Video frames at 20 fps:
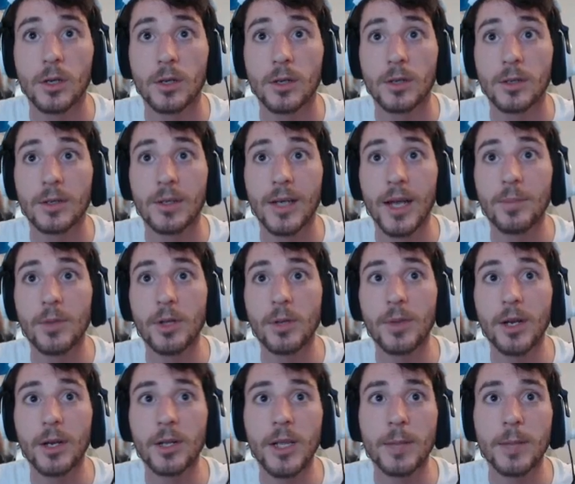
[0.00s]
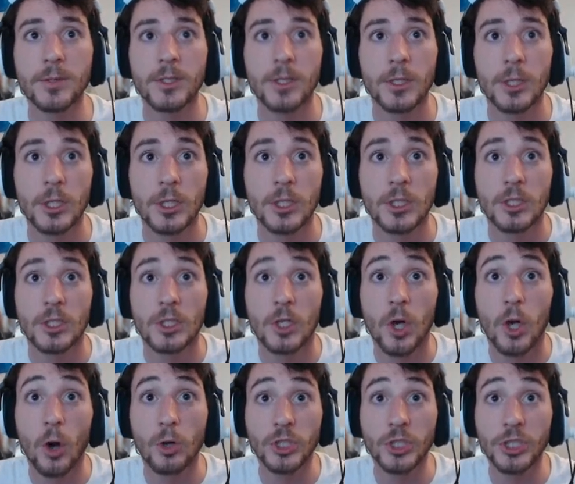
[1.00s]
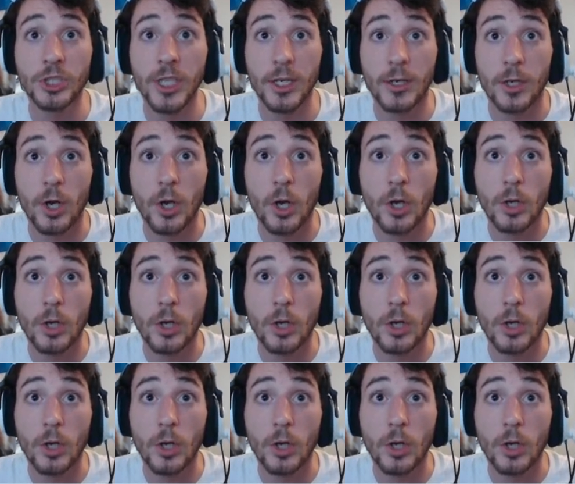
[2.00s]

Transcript: 9mm clips! Oh, shit!